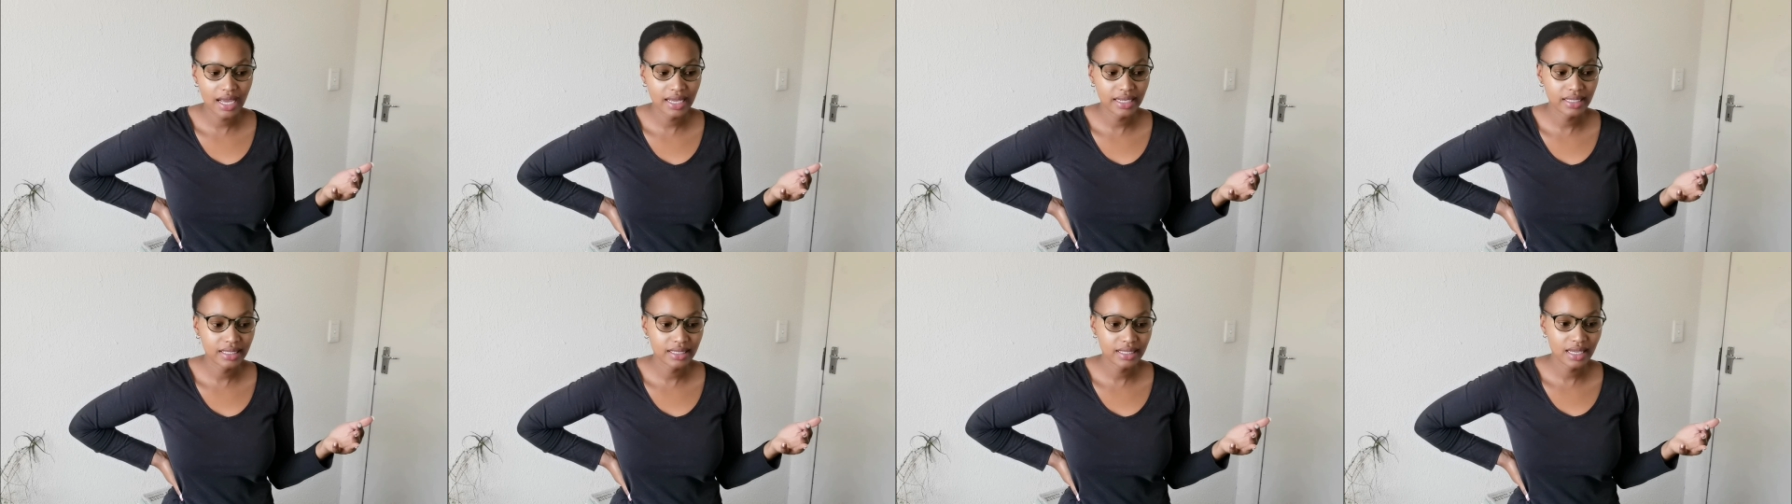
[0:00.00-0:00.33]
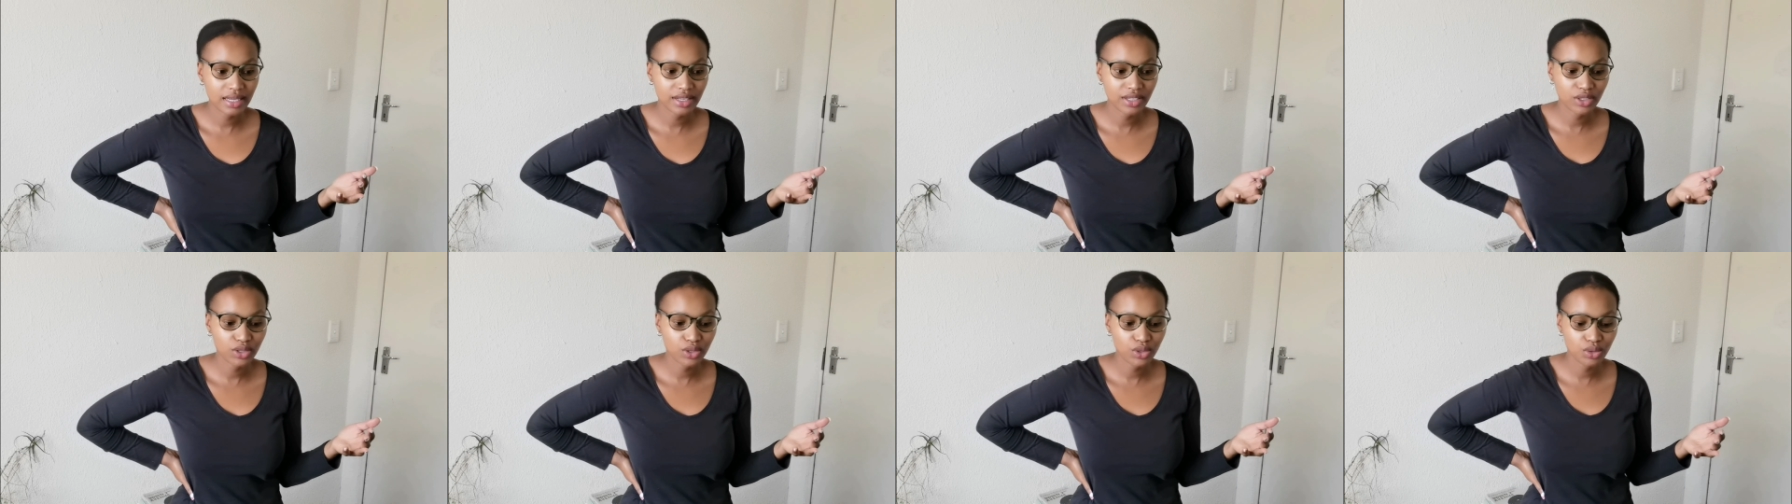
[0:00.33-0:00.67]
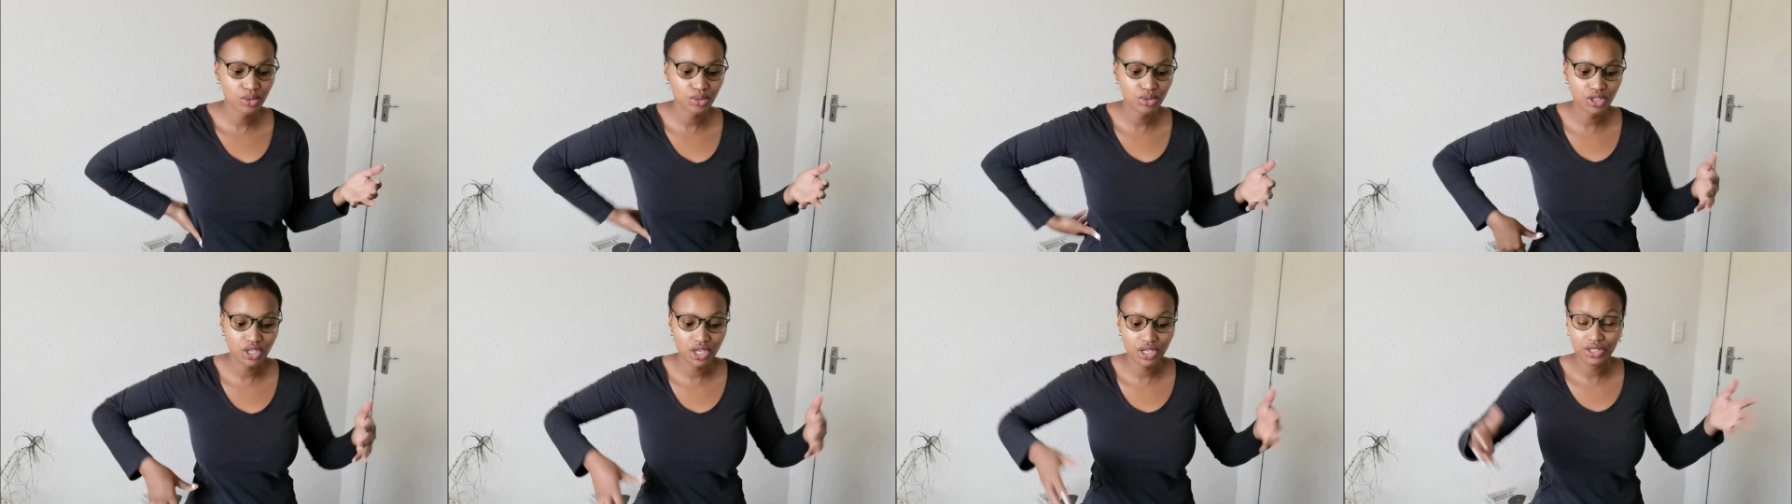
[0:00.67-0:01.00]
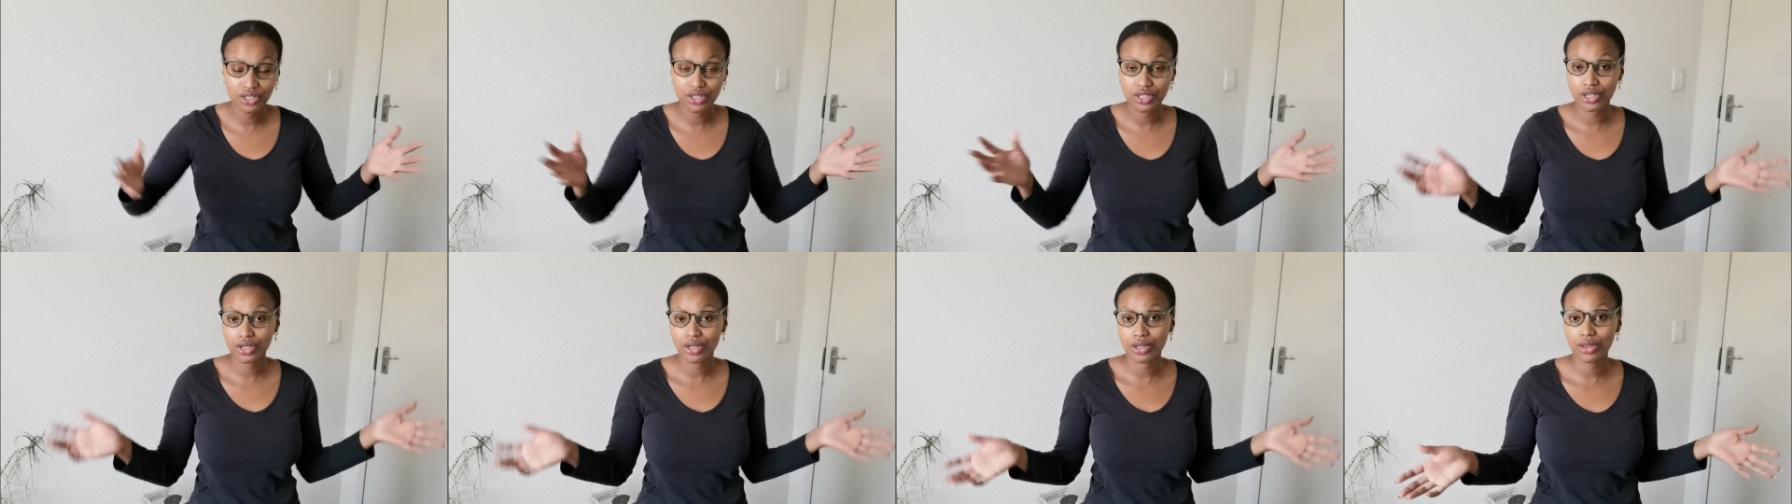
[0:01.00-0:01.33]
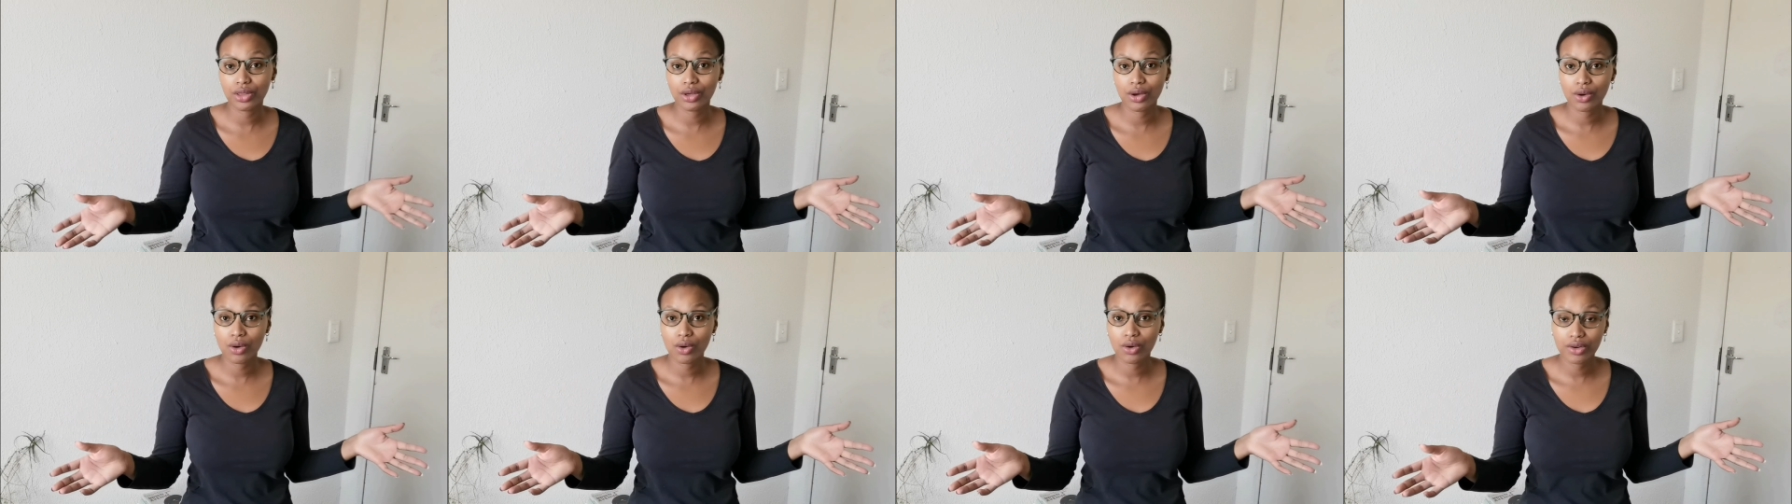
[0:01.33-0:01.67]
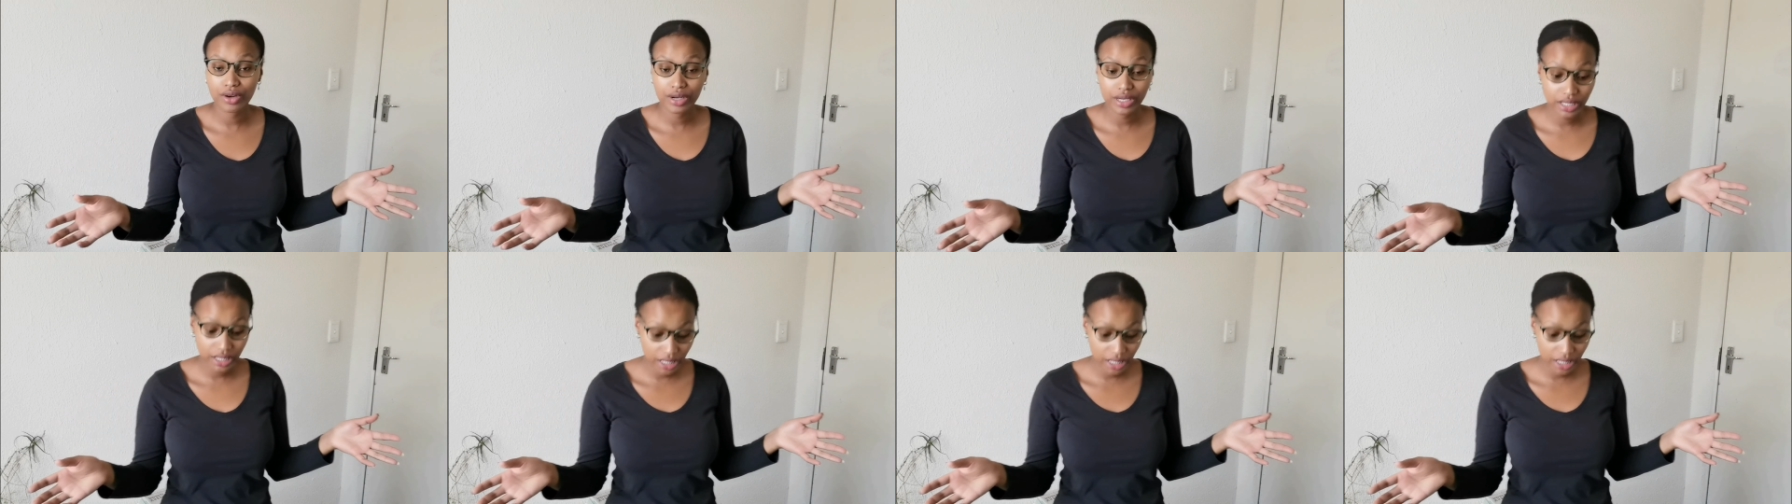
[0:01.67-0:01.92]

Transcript: And I decided to change the, the